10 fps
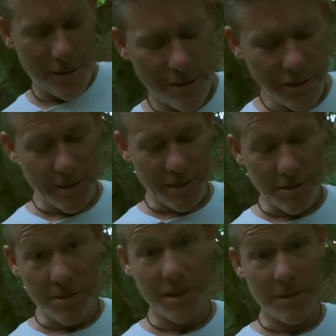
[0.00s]
Going
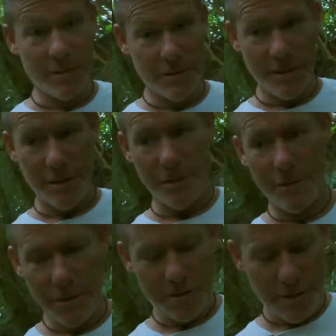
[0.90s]
downstairs is
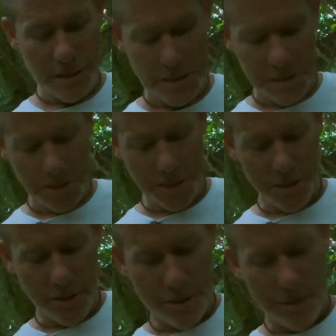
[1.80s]
interesting.
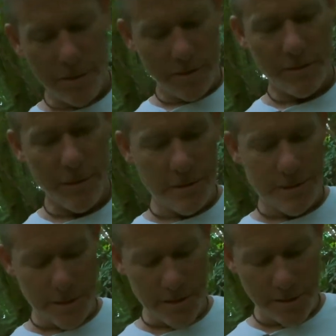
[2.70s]

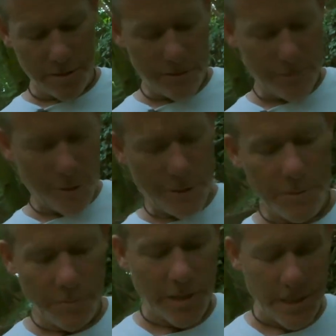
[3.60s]
Yeah,
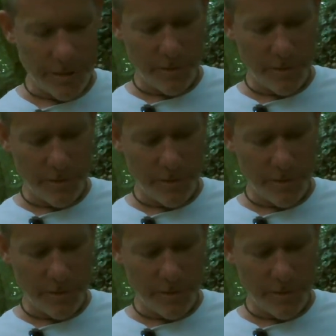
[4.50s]
sometimes one at a